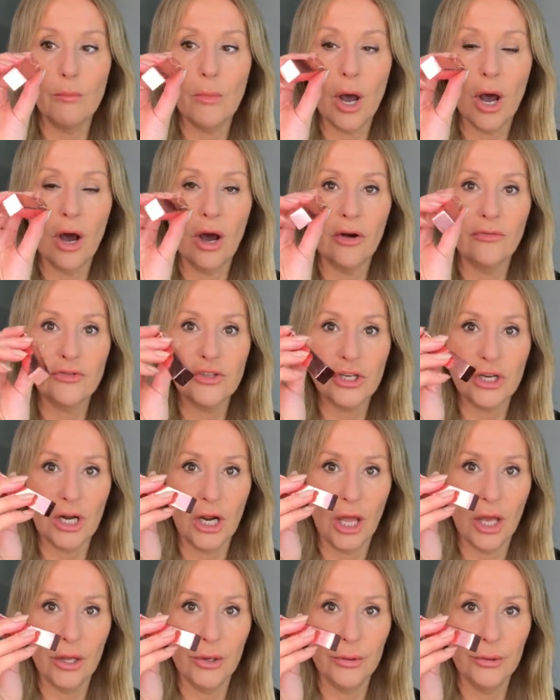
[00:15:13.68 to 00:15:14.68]

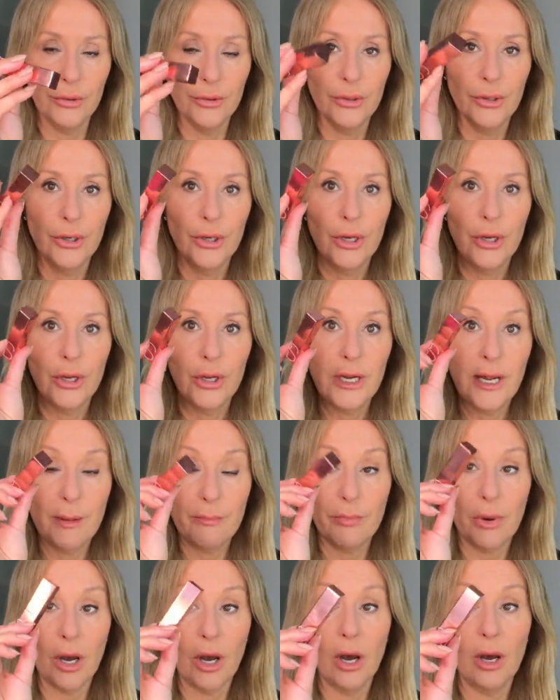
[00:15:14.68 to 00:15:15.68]
Afterglow lip
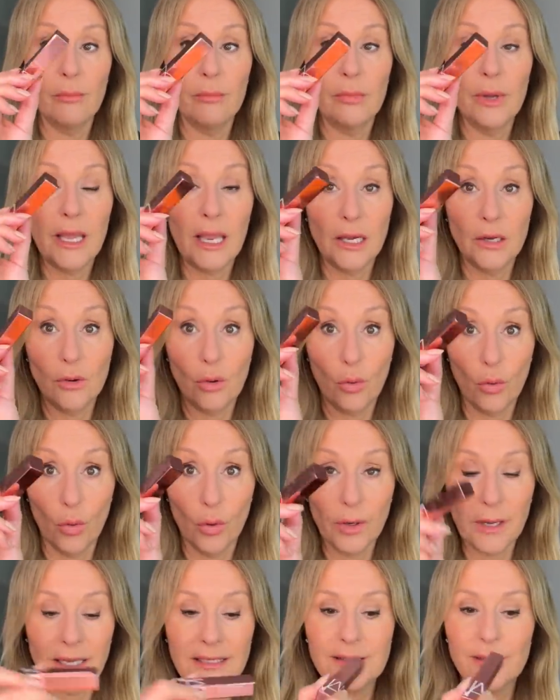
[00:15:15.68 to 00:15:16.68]
balm in
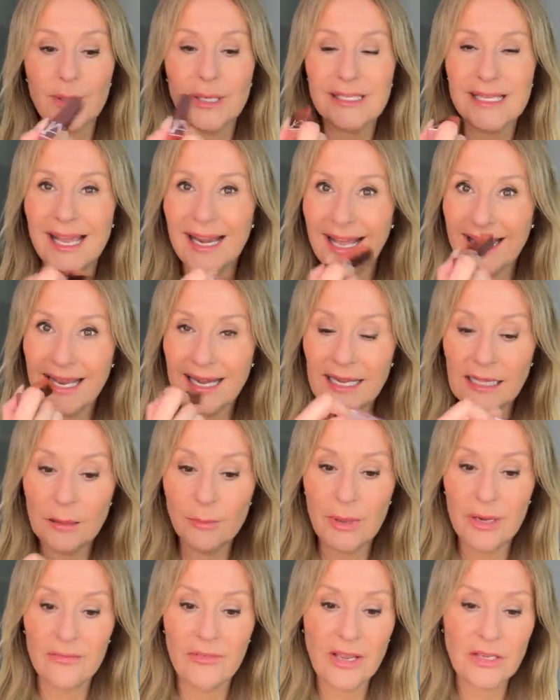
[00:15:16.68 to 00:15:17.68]
Orgasm because I like a little
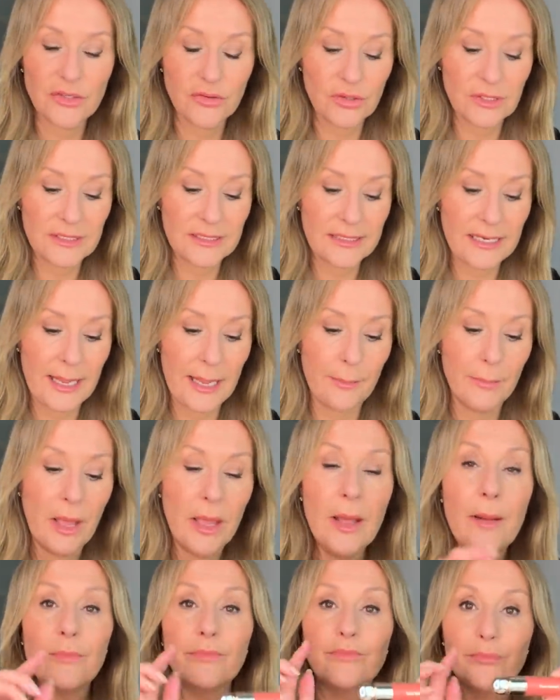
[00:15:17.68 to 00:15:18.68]
bit of extra slip,
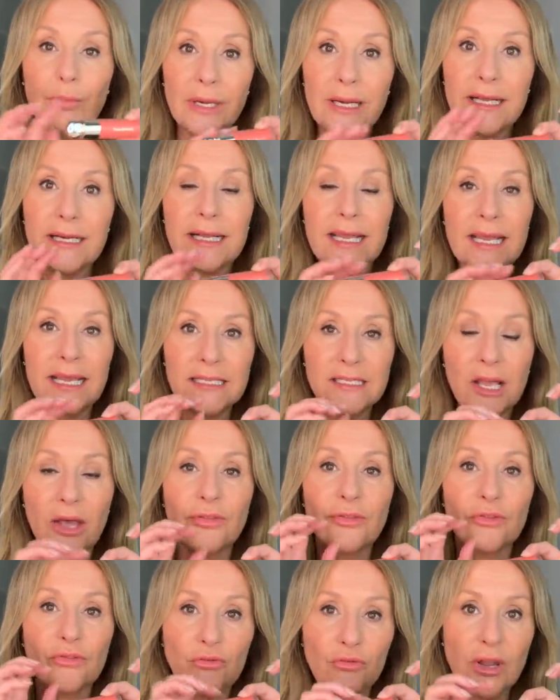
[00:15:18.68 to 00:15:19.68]
but it is a
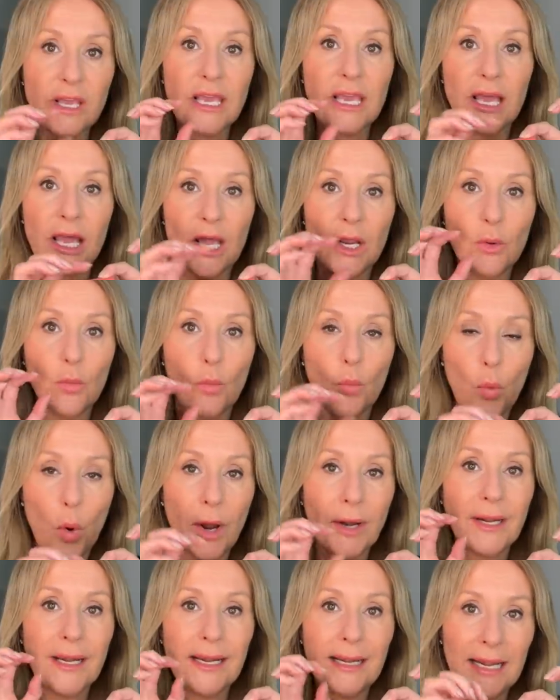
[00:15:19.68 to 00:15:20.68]

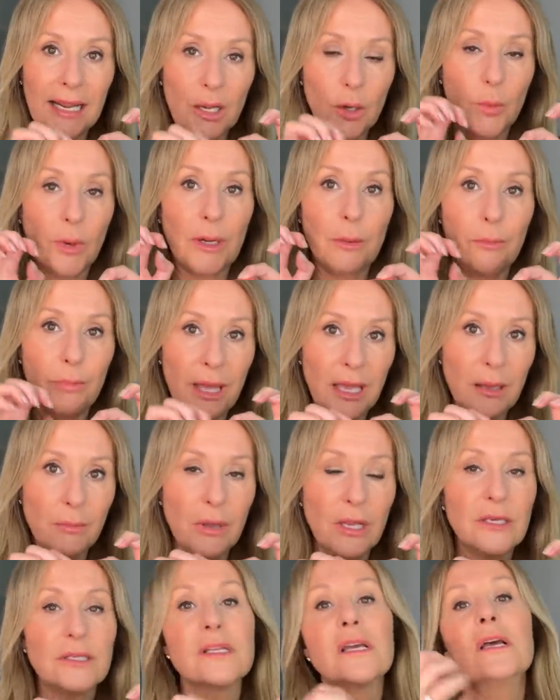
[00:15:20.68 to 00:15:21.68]
3-in-1 liquid
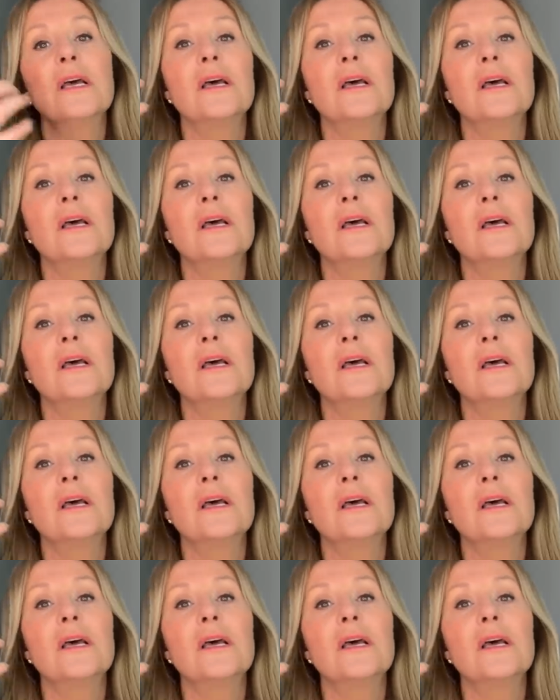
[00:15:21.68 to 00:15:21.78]
pigment.